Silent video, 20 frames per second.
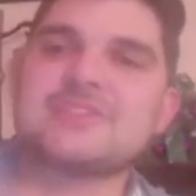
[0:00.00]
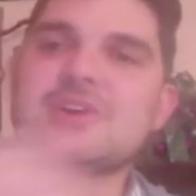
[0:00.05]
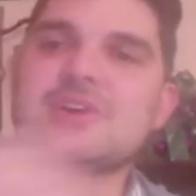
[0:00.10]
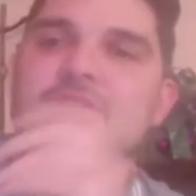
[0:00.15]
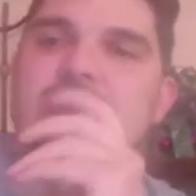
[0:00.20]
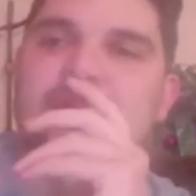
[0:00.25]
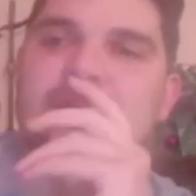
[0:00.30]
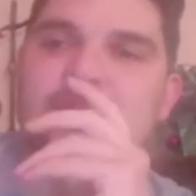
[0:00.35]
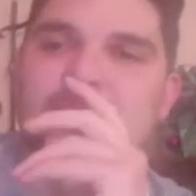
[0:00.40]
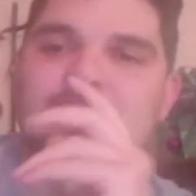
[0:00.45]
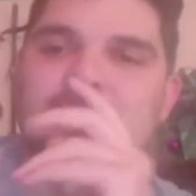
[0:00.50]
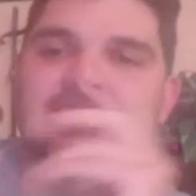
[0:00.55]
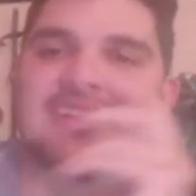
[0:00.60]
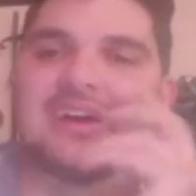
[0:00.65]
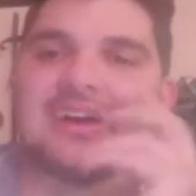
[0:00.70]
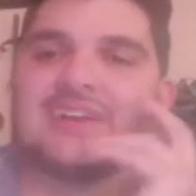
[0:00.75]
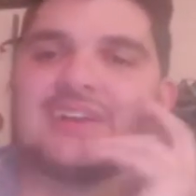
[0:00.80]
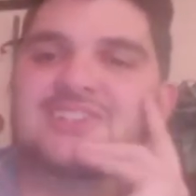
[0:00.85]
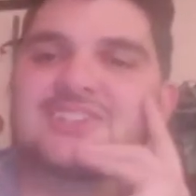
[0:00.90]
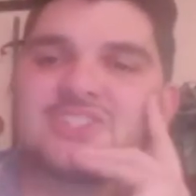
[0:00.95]
and it really
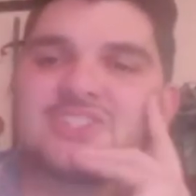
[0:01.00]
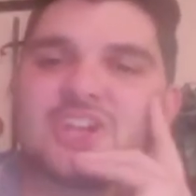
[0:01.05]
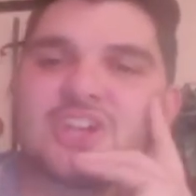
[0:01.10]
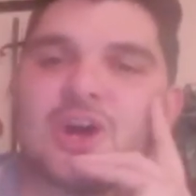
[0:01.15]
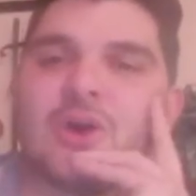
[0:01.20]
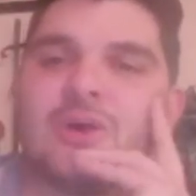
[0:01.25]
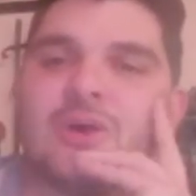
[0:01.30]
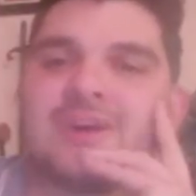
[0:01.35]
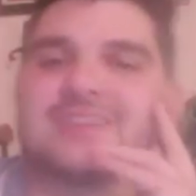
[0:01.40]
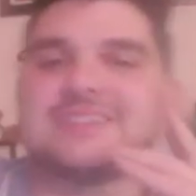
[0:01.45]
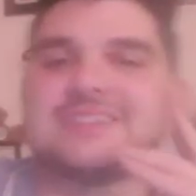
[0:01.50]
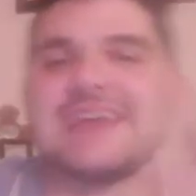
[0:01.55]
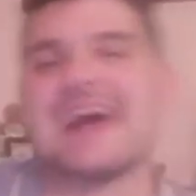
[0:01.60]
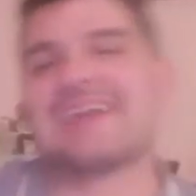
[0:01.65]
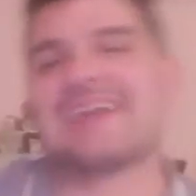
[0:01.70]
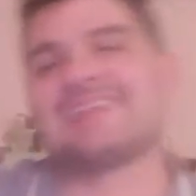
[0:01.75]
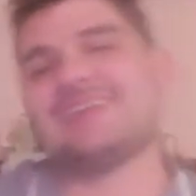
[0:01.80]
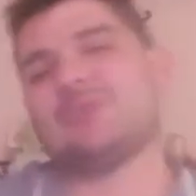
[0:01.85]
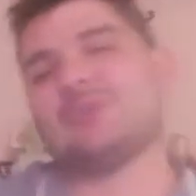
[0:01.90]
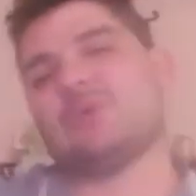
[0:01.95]
does show
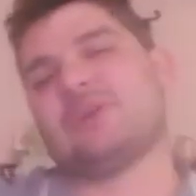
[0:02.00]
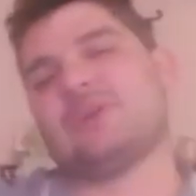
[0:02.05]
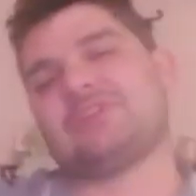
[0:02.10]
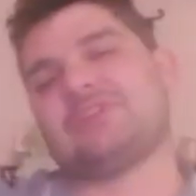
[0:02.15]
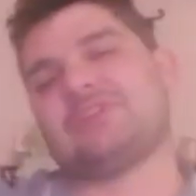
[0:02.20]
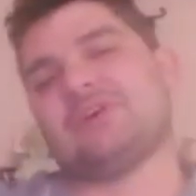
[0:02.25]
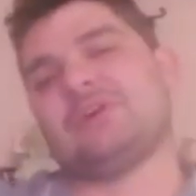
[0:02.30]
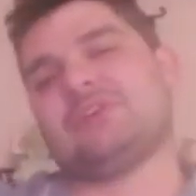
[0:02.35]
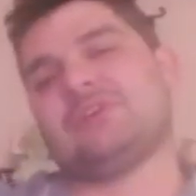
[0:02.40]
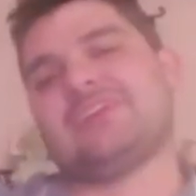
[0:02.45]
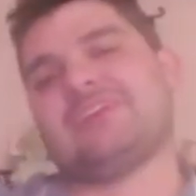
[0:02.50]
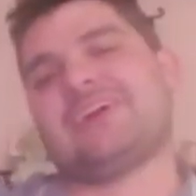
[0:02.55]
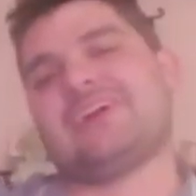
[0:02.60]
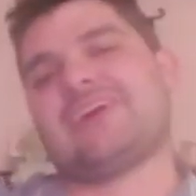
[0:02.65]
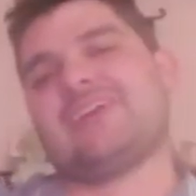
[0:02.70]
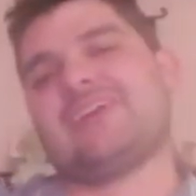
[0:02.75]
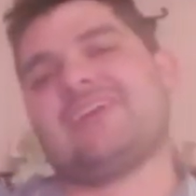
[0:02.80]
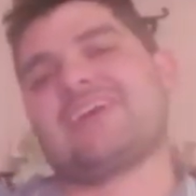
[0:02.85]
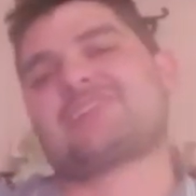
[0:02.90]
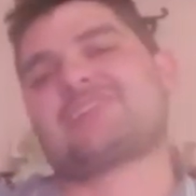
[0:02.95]
exactly what those like
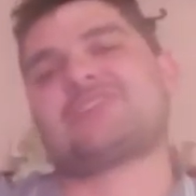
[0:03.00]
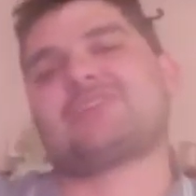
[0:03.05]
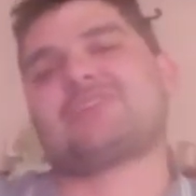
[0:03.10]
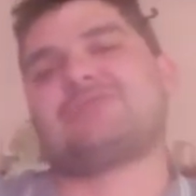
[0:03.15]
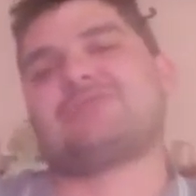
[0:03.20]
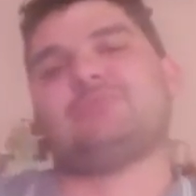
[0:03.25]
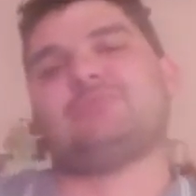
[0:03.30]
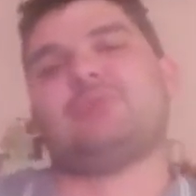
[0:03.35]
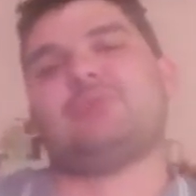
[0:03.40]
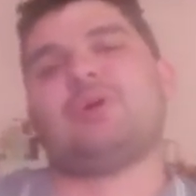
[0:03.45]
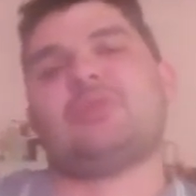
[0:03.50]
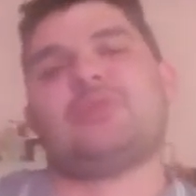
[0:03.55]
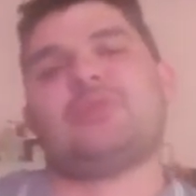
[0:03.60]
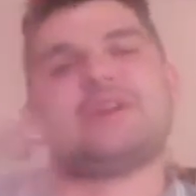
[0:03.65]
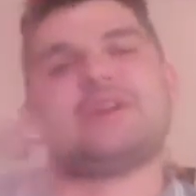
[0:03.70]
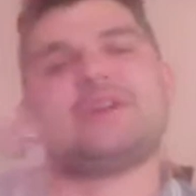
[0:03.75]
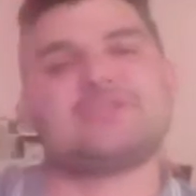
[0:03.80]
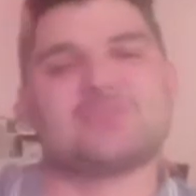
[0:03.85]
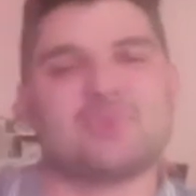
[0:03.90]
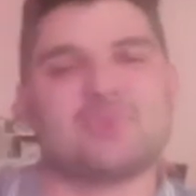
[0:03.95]
electric football
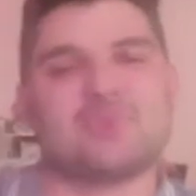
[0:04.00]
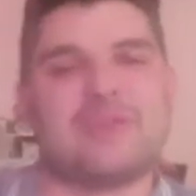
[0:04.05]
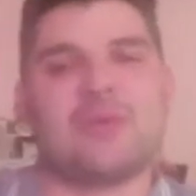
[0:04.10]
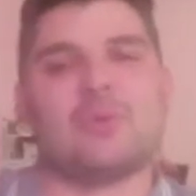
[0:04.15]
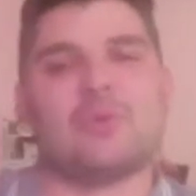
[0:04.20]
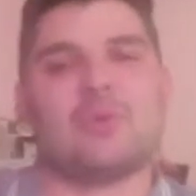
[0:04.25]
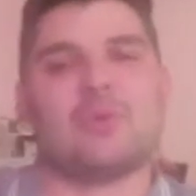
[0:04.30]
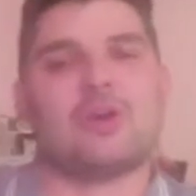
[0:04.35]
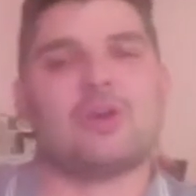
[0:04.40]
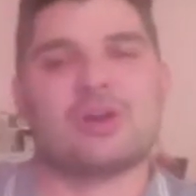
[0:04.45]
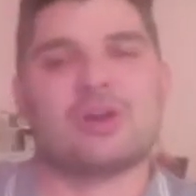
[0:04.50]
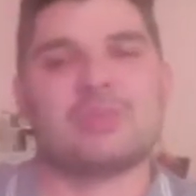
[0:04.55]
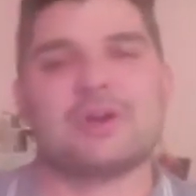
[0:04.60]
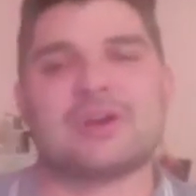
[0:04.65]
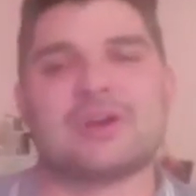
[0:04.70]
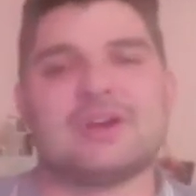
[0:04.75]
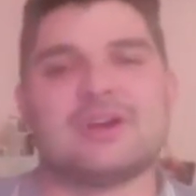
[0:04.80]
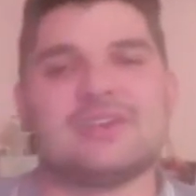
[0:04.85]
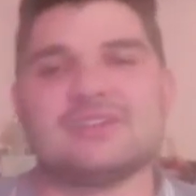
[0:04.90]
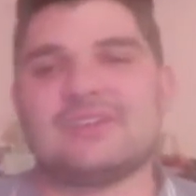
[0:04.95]
things really were,
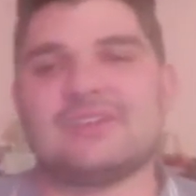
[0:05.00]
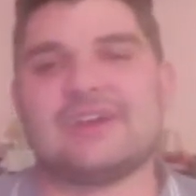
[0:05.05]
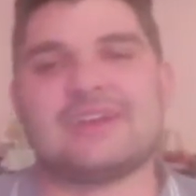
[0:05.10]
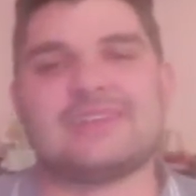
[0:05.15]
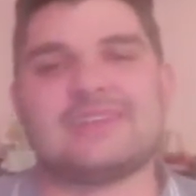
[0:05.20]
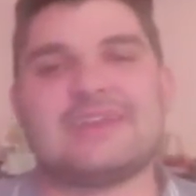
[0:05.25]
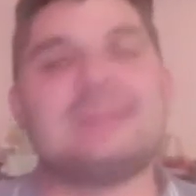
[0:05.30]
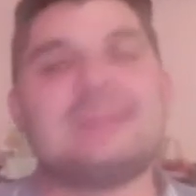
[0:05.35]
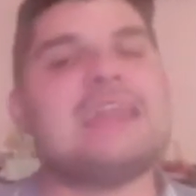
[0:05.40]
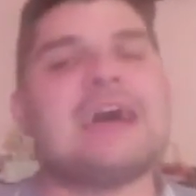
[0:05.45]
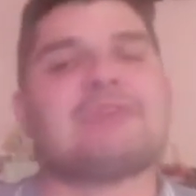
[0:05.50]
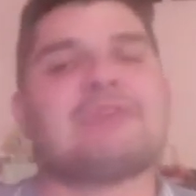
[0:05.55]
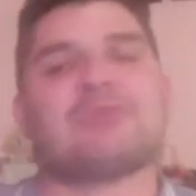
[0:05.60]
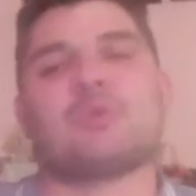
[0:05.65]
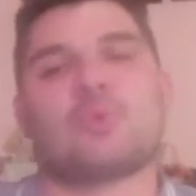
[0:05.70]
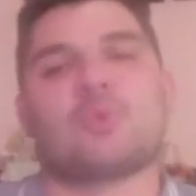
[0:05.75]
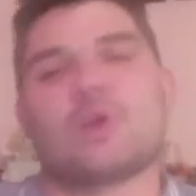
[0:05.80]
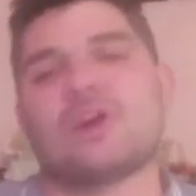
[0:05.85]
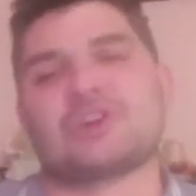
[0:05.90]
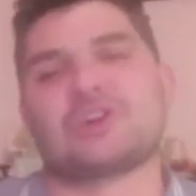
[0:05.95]
because like they never
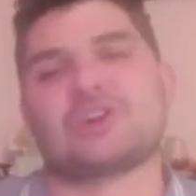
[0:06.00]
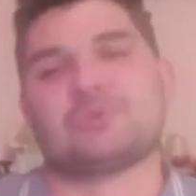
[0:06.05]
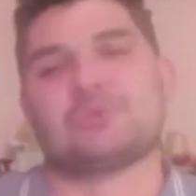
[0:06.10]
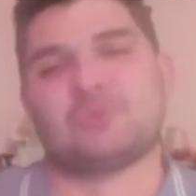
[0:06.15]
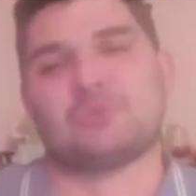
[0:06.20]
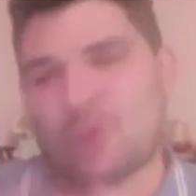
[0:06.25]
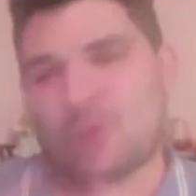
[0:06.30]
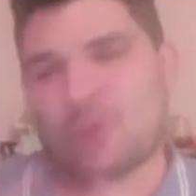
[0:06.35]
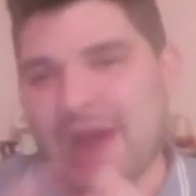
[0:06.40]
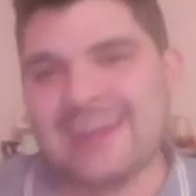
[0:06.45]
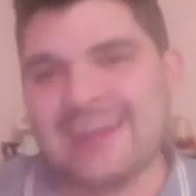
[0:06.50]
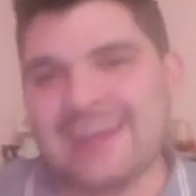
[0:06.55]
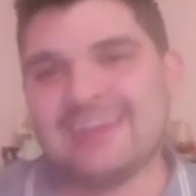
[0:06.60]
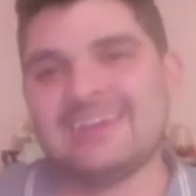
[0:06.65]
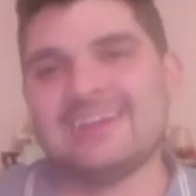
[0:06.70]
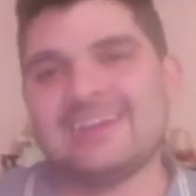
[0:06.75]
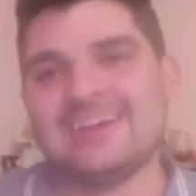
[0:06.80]
worked right.